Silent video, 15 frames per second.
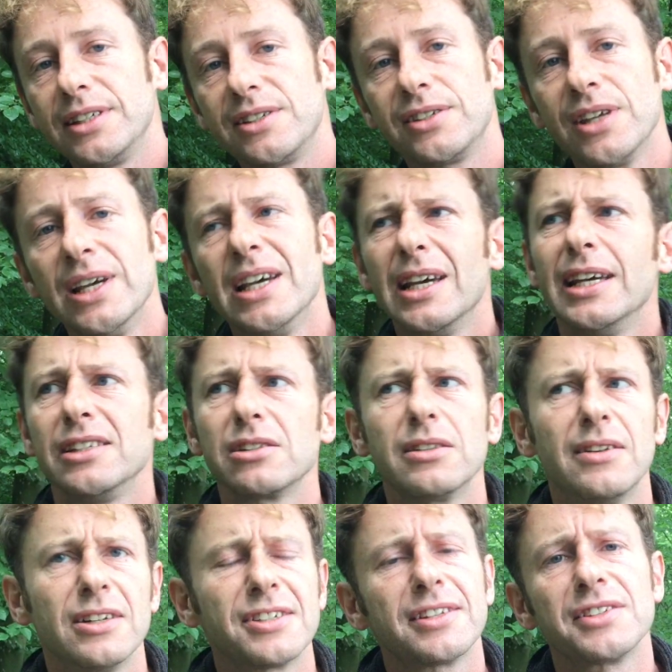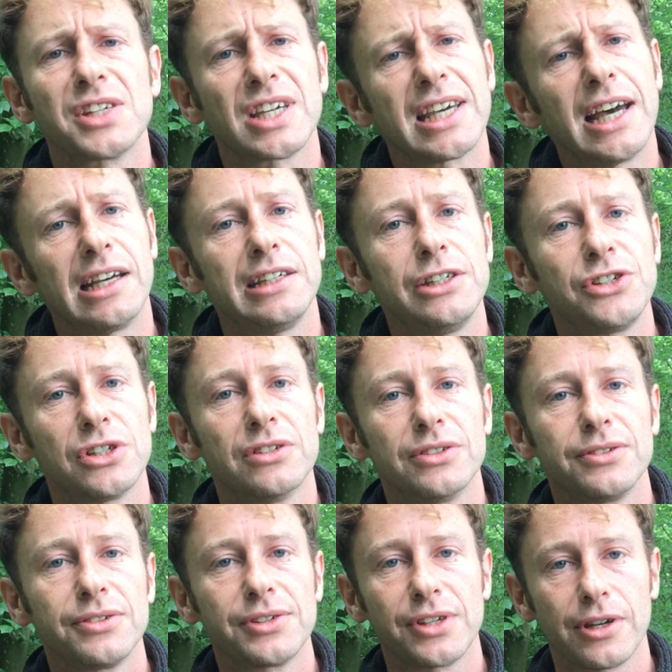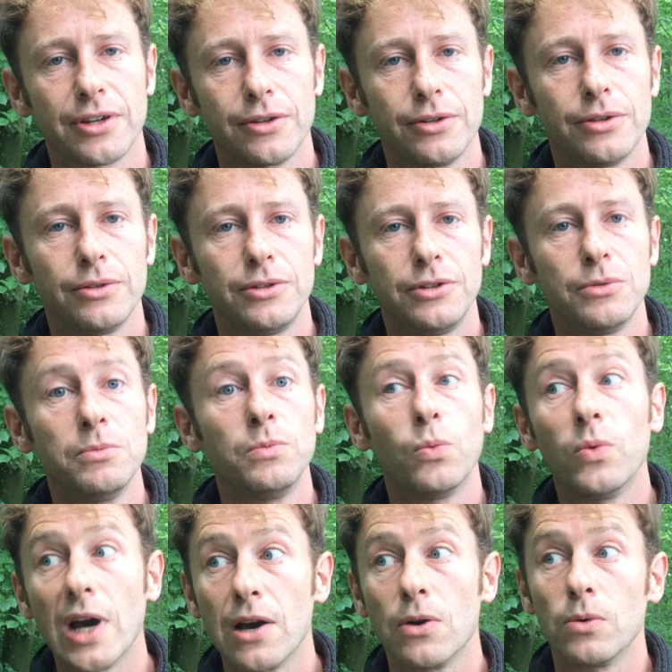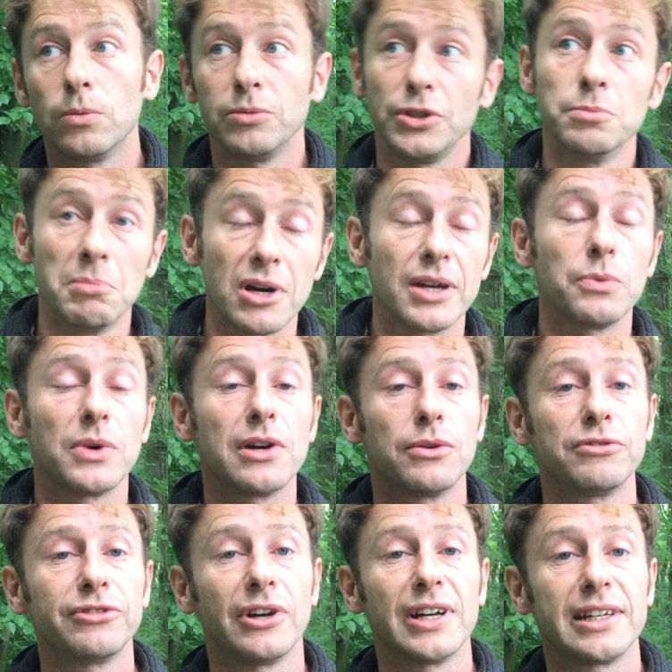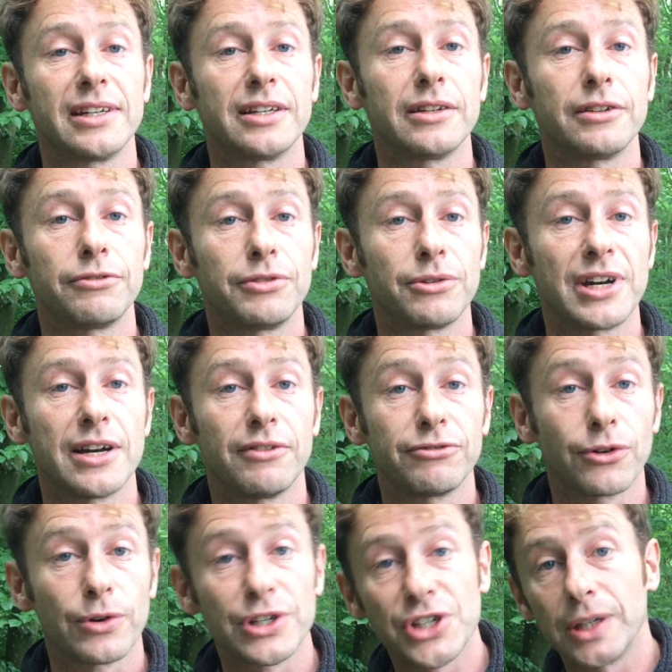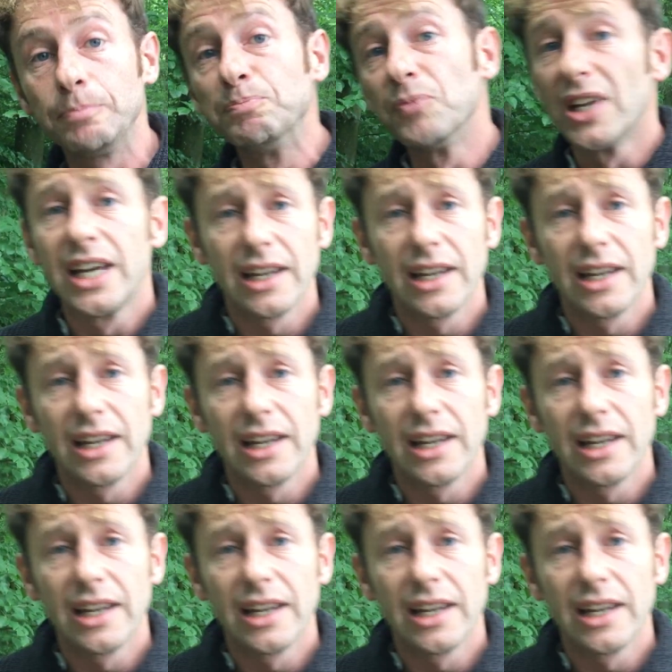It's classed as occasional, so you might well find it if you're out foraging